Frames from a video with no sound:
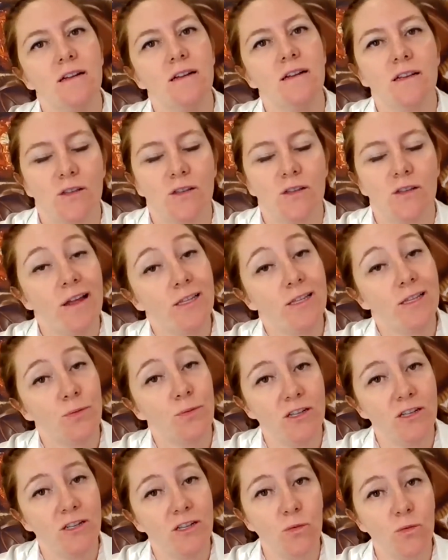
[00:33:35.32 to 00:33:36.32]
So that's
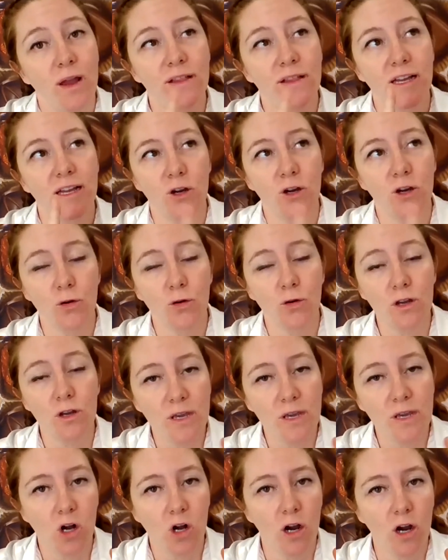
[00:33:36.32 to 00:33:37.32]
crazy. We have like a creamy
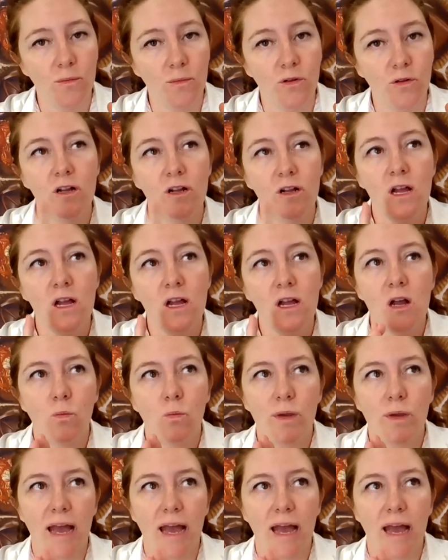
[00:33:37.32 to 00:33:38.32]
caramel, we
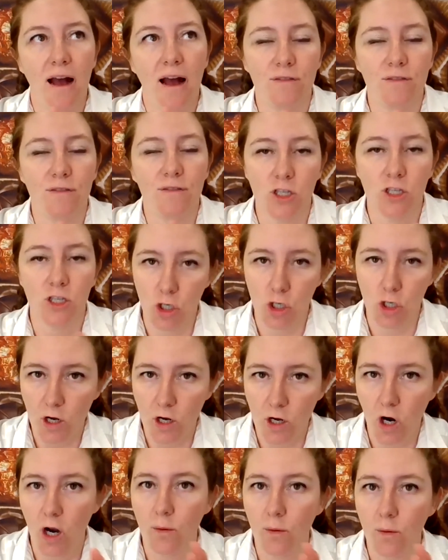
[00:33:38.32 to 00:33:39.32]
have the chewy
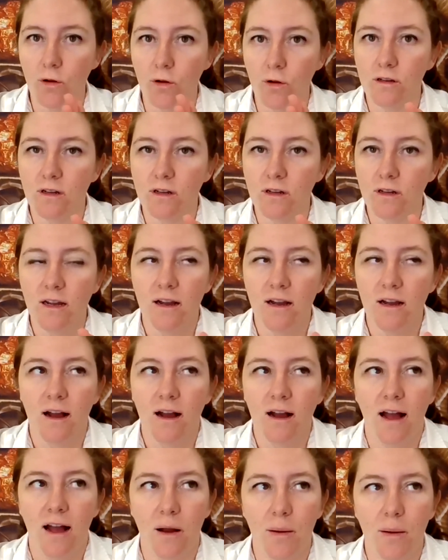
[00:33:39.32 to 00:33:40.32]
caramel,
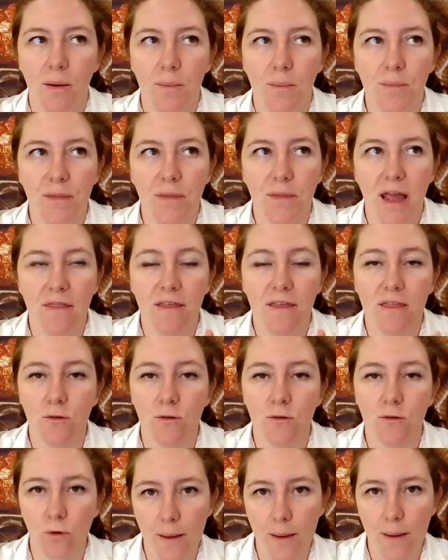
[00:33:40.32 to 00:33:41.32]
and the
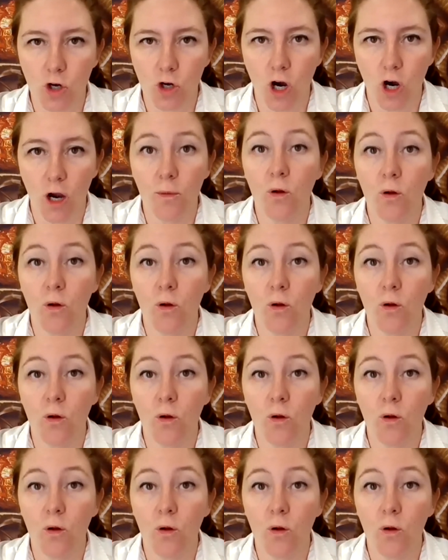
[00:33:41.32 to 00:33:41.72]
Rapture caramel.